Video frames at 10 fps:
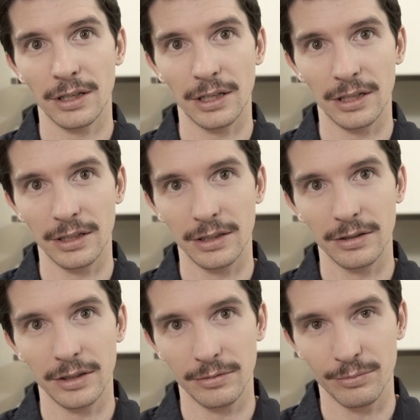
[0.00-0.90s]
and
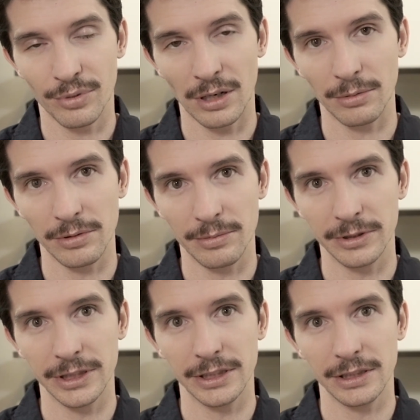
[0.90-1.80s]
probably
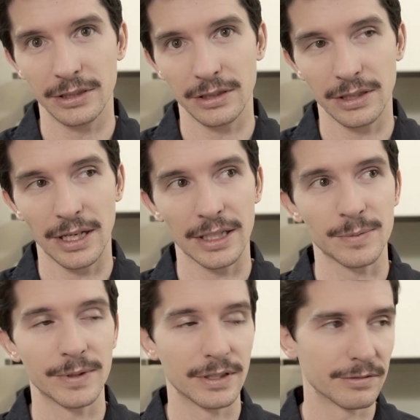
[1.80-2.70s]
be uh,
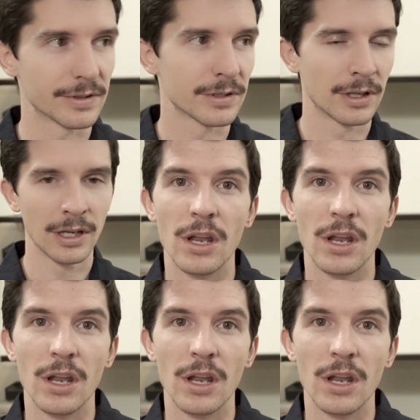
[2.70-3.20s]
expletives.